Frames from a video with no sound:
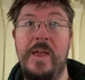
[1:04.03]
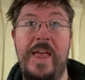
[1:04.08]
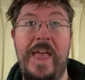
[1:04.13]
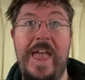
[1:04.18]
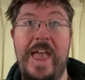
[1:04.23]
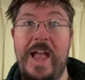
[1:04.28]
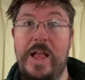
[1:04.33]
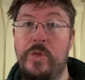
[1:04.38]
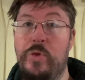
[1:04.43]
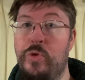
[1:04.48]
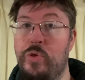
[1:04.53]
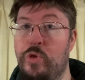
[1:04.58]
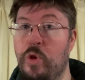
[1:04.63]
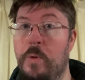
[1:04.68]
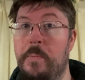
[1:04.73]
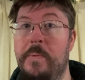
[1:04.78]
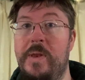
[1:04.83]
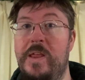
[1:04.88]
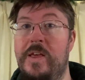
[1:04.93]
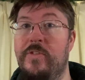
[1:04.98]
and
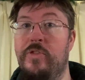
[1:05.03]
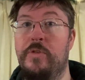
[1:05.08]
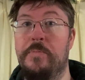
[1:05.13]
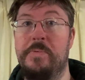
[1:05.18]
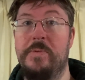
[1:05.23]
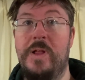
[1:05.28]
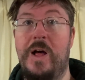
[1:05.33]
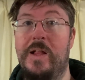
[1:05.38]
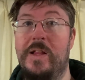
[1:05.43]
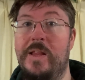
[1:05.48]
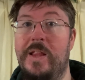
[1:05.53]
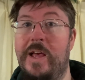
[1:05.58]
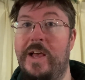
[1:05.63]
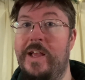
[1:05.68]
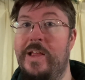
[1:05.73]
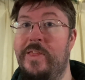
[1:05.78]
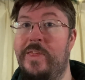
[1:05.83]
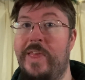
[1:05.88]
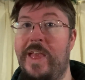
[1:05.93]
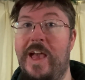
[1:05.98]
so many of the plot
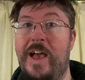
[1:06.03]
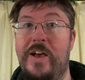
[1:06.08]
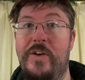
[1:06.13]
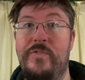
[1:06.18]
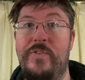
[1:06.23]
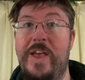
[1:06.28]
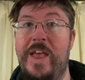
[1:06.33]
lines have